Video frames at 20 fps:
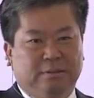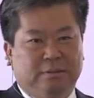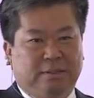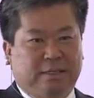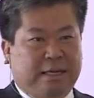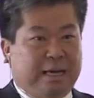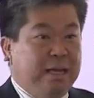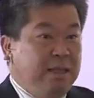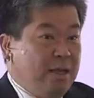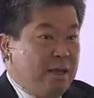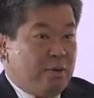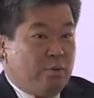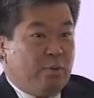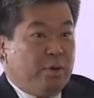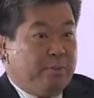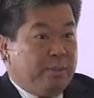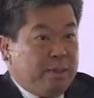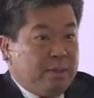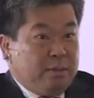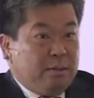I like
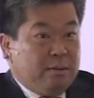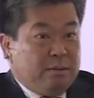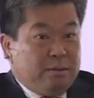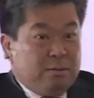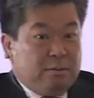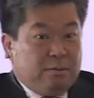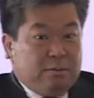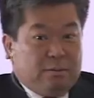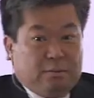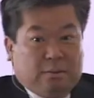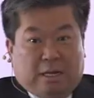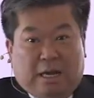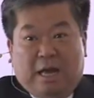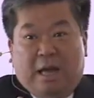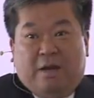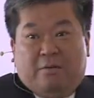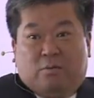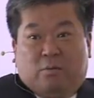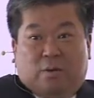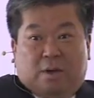women. I
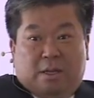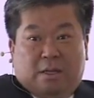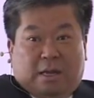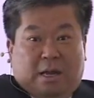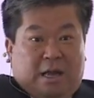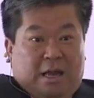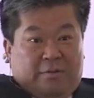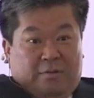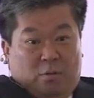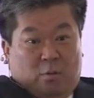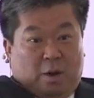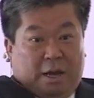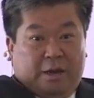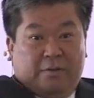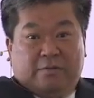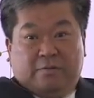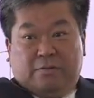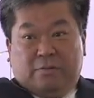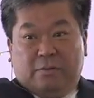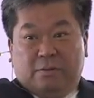have one. I have a wife.
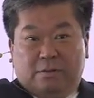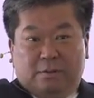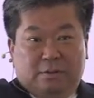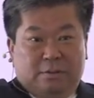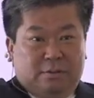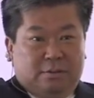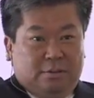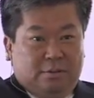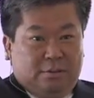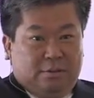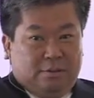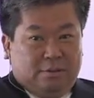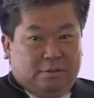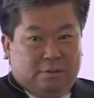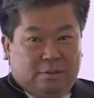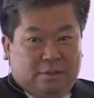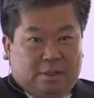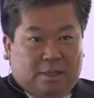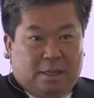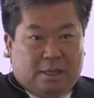
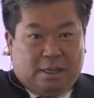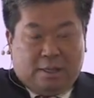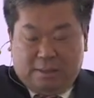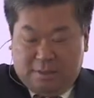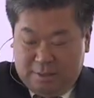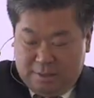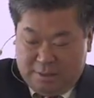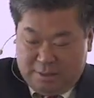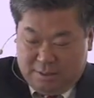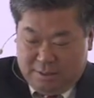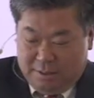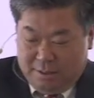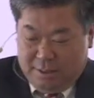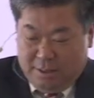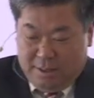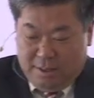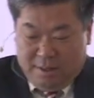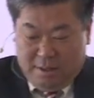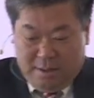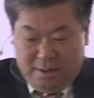Okay?
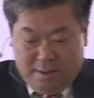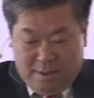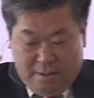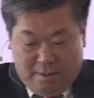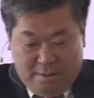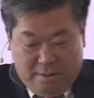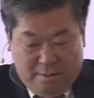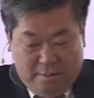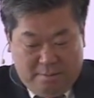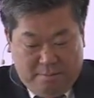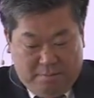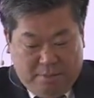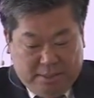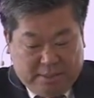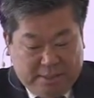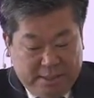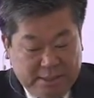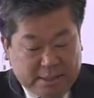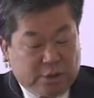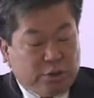But
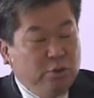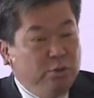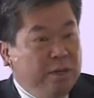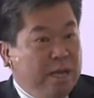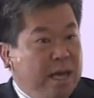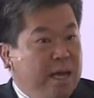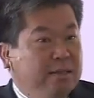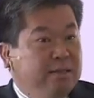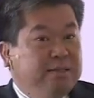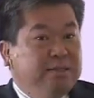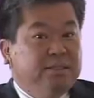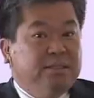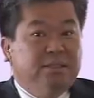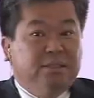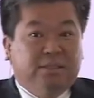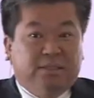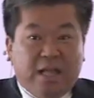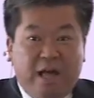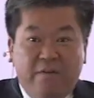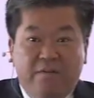this dude had
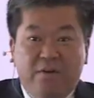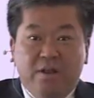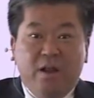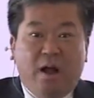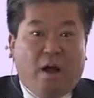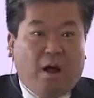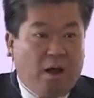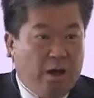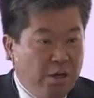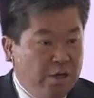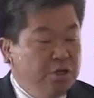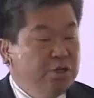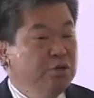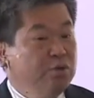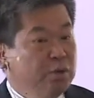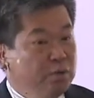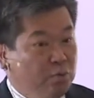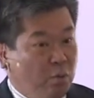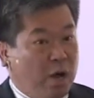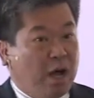700
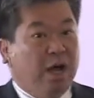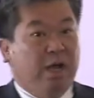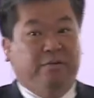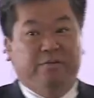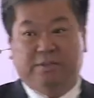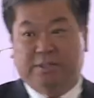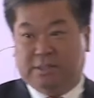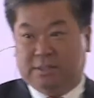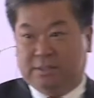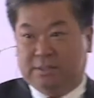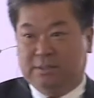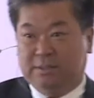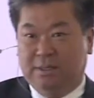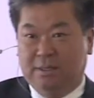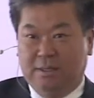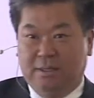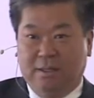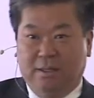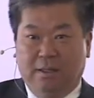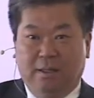wives
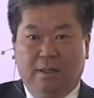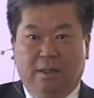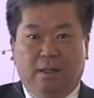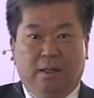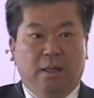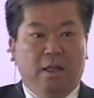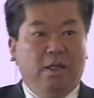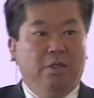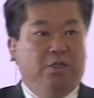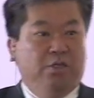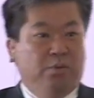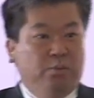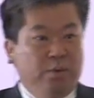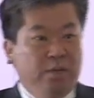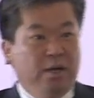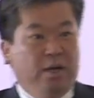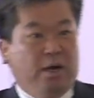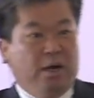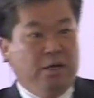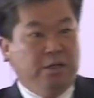and
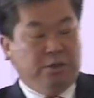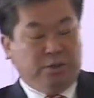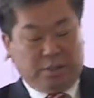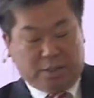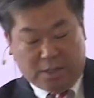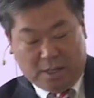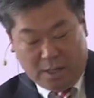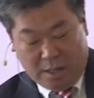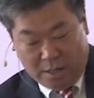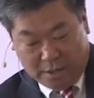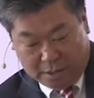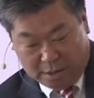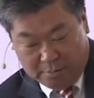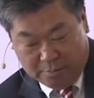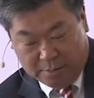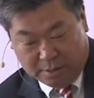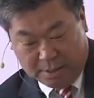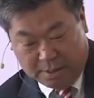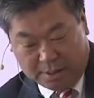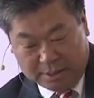300
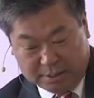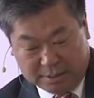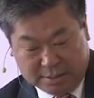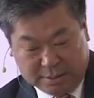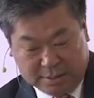concubines.